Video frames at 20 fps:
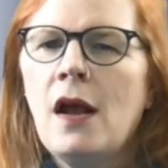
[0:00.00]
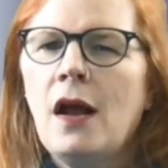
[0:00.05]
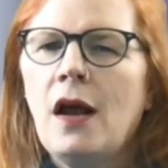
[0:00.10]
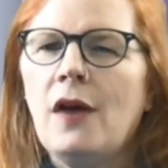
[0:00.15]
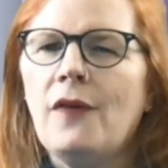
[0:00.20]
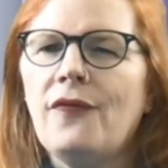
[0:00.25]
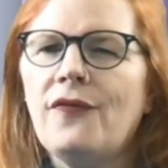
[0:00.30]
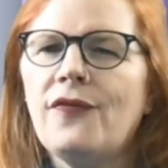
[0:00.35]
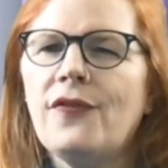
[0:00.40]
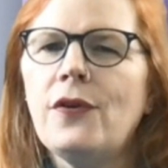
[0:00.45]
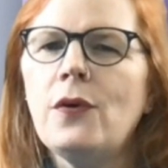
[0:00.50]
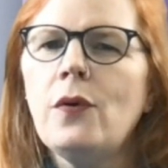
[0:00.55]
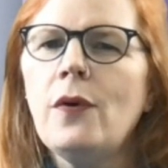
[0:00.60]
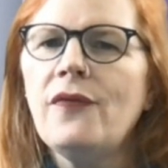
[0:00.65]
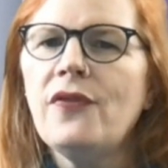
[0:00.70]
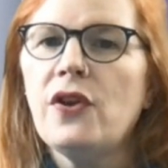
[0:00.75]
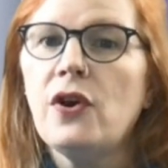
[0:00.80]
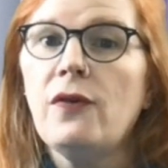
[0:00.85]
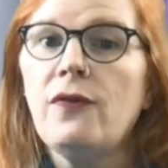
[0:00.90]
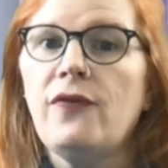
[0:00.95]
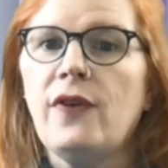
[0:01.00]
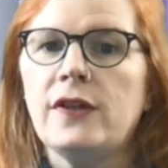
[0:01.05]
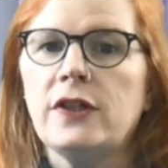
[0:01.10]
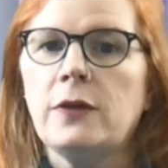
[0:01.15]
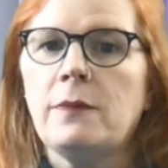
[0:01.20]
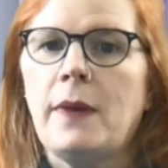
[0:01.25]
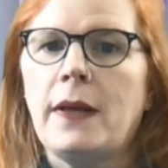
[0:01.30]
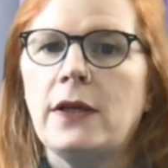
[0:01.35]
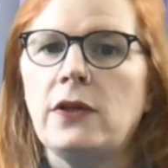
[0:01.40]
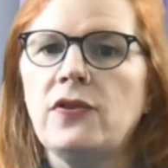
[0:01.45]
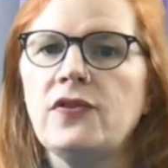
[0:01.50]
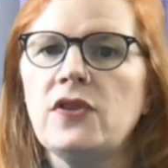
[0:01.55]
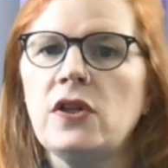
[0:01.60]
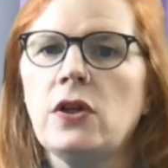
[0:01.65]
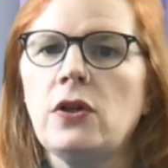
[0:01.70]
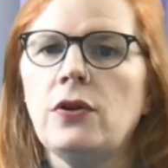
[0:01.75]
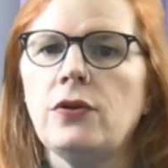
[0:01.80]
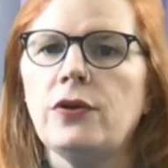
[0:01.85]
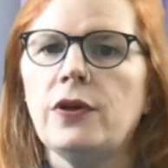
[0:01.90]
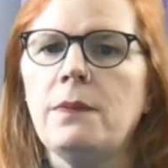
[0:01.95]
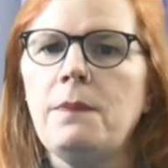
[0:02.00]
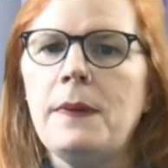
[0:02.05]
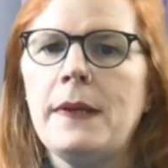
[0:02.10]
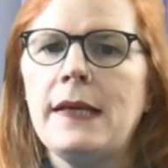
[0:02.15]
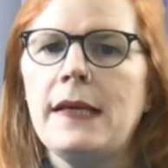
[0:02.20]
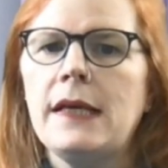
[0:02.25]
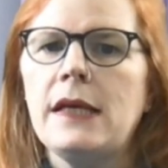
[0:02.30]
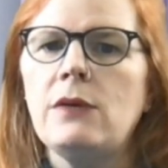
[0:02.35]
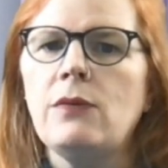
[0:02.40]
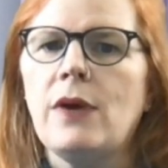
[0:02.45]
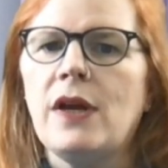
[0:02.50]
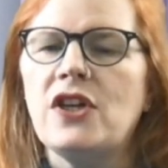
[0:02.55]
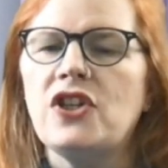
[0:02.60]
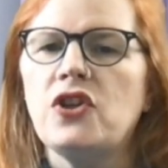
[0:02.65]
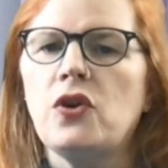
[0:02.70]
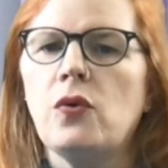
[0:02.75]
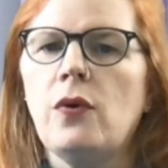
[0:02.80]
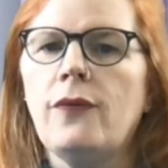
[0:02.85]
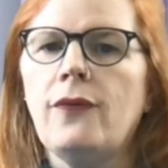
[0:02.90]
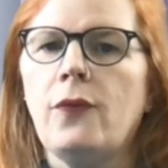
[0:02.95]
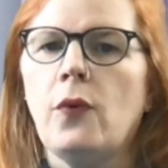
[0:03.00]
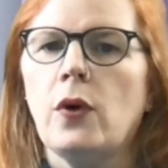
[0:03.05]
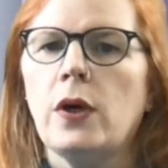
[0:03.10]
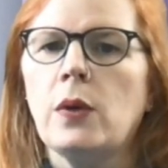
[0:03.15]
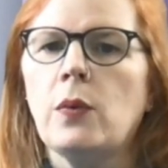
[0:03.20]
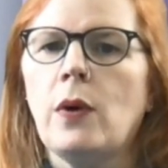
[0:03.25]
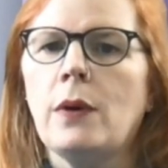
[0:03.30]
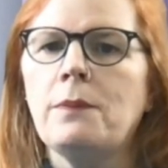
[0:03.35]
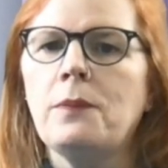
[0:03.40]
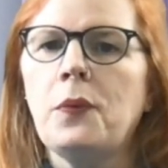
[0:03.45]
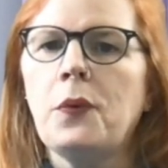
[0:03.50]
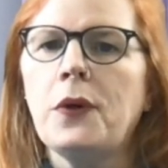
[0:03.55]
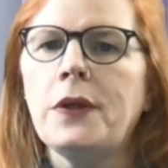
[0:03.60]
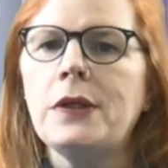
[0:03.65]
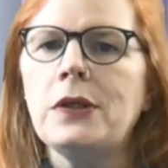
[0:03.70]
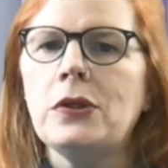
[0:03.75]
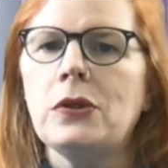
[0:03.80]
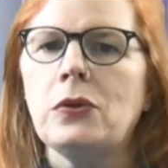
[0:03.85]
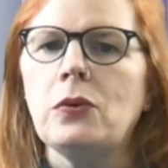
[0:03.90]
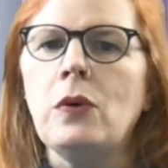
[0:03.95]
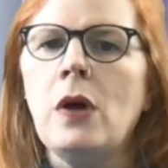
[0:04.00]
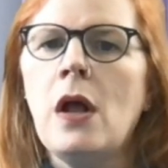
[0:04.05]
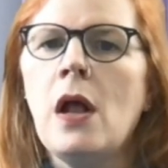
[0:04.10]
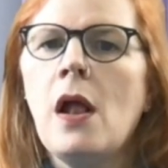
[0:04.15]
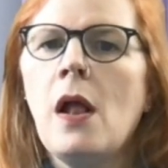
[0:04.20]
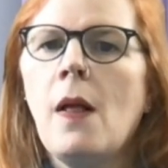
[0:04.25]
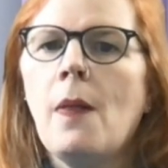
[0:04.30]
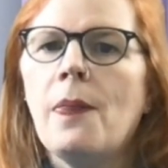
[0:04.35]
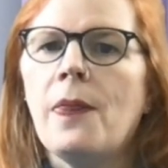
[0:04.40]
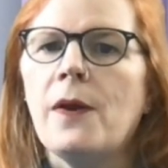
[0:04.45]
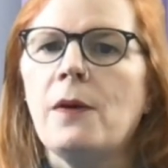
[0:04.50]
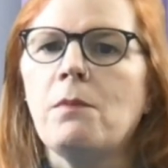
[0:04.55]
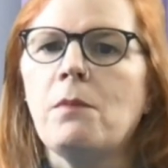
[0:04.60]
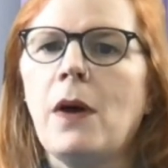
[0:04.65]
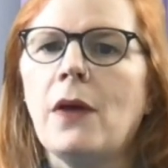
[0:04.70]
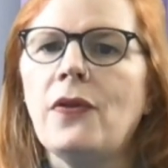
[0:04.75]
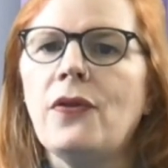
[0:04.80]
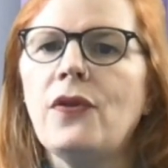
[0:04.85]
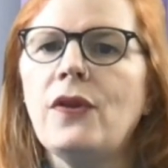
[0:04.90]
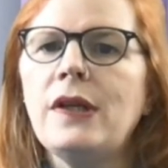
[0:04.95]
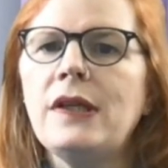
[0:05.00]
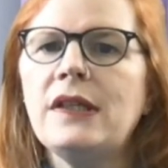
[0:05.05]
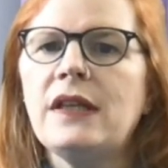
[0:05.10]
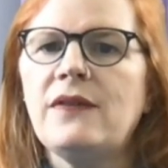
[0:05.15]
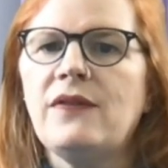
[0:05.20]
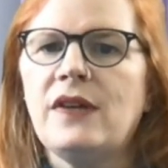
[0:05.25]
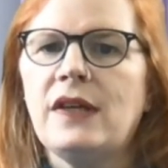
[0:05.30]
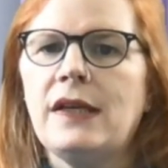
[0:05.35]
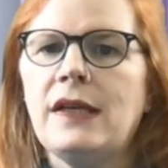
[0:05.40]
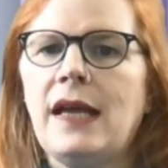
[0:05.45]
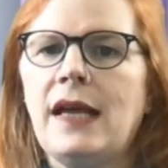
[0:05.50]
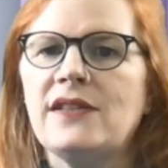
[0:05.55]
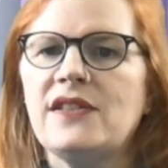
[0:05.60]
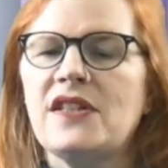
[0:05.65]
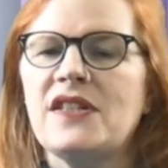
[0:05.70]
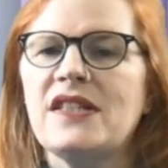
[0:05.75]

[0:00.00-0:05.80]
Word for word: A few of their fundamentals include a PE ratio of 41.2. Their monthly dividend has a